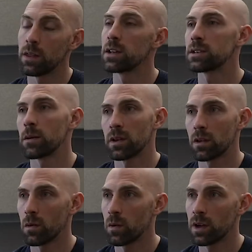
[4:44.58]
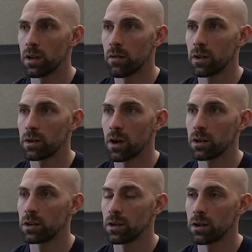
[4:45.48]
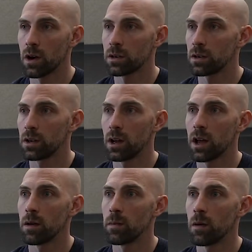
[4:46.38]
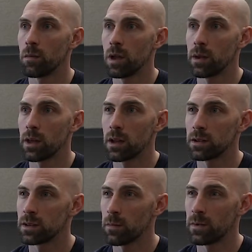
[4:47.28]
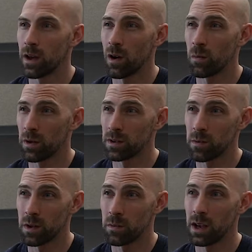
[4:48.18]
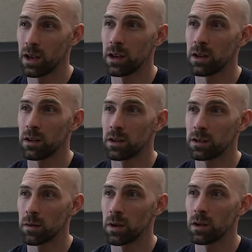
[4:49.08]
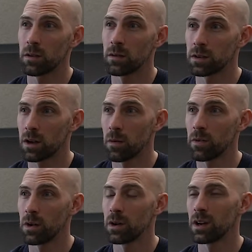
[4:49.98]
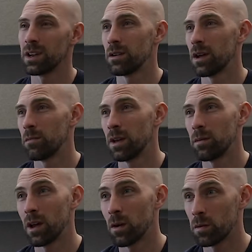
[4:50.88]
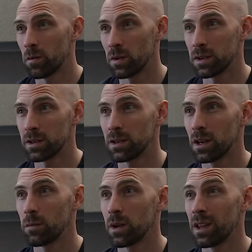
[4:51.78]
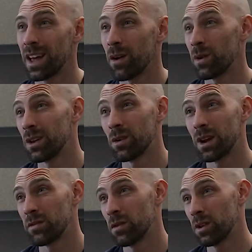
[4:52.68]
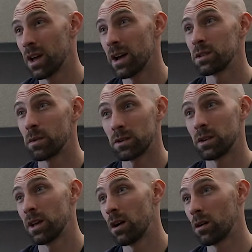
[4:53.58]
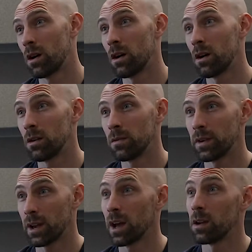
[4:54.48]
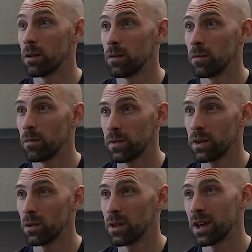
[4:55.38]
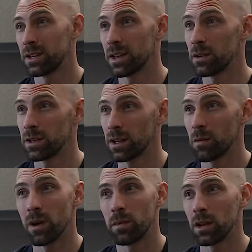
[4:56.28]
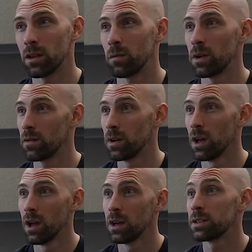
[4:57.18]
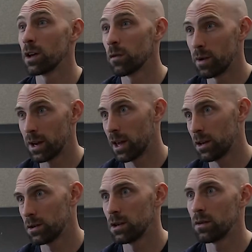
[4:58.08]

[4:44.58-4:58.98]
that's something that we can definitely talk to your doctor today about, maybe getting something to help with some of the pain, the stomach discomfort, and maybe helping with the sleep, and that way you don't have to rely as much on the alcohol to do that. It sounds like there might be a little bit of self-medication,